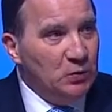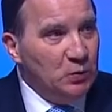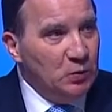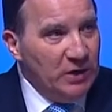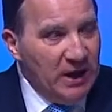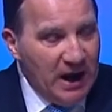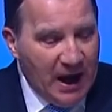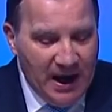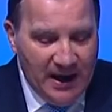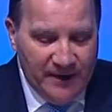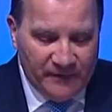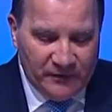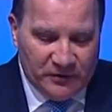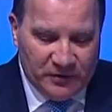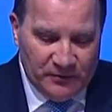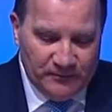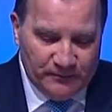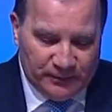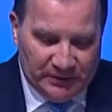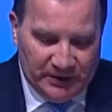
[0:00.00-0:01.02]
We have
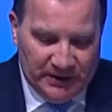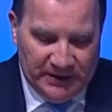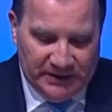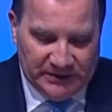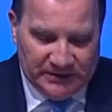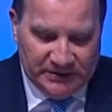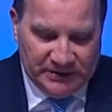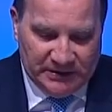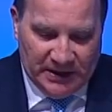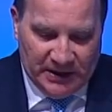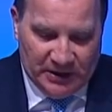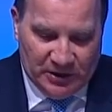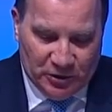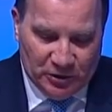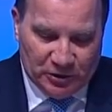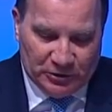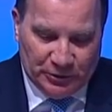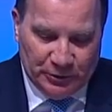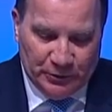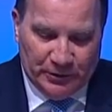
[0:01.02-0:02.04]
completed and
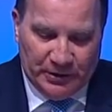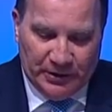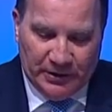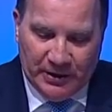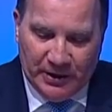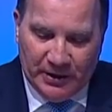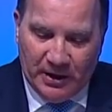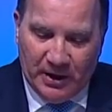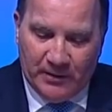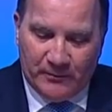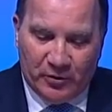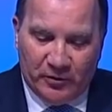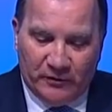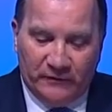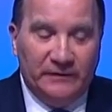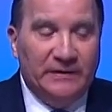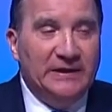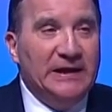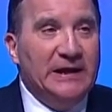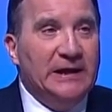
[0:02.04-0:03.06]
concluded a number
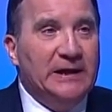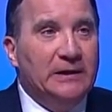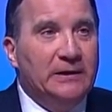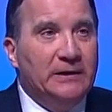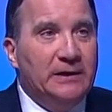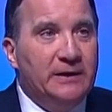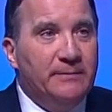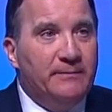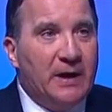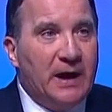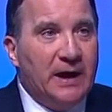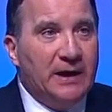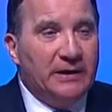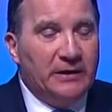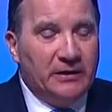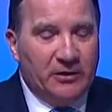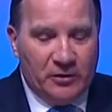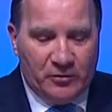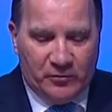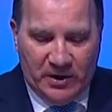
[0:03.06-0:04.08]
of legally
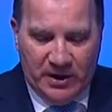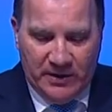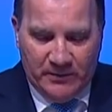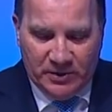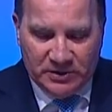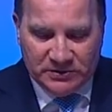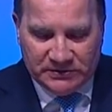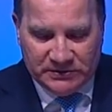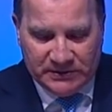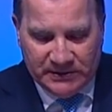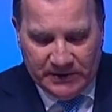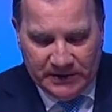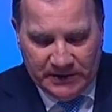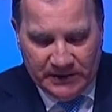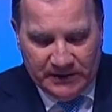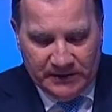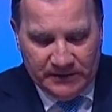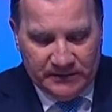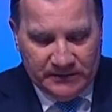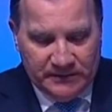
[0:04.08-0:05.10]
binding agreements
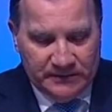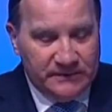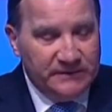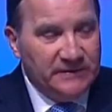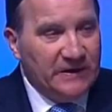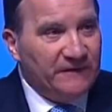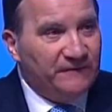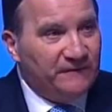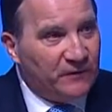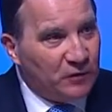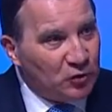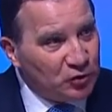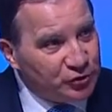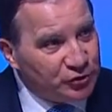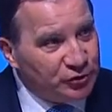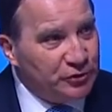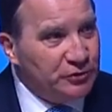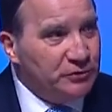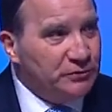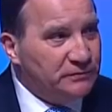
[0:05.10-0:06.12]
that
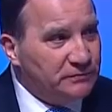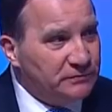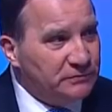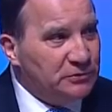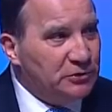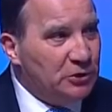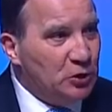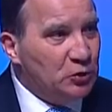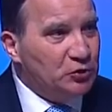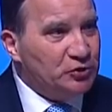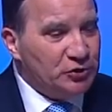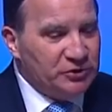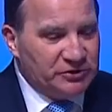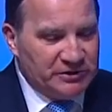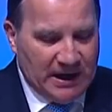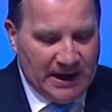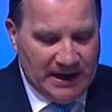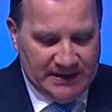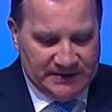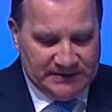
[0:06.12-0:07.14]
foster closer
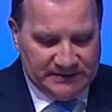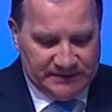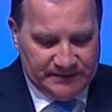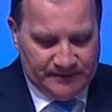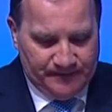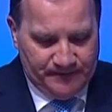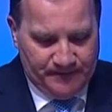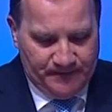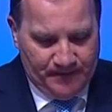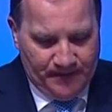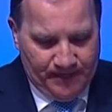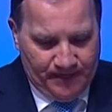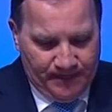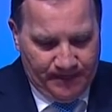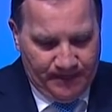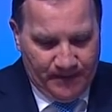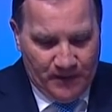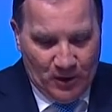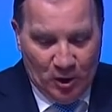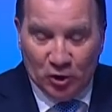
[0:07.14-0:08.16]
ties
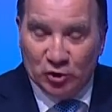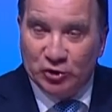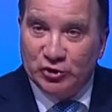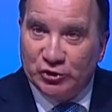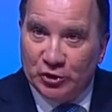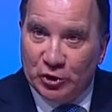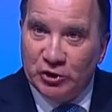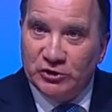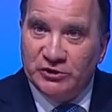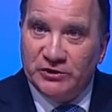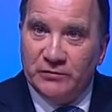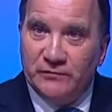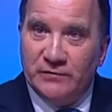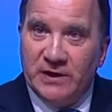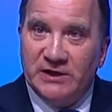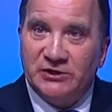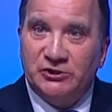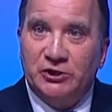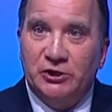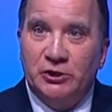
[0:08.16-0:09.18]
on search and
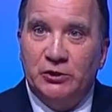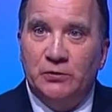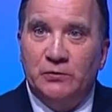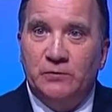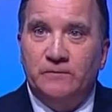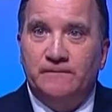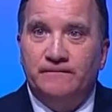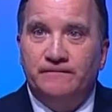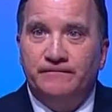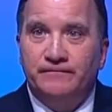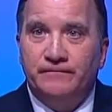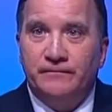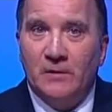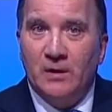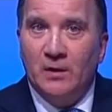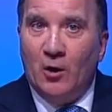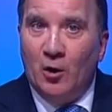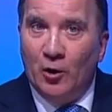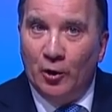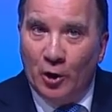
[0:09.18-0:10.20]
rescue,
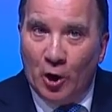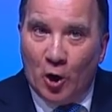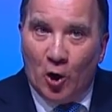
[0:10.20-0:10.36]
on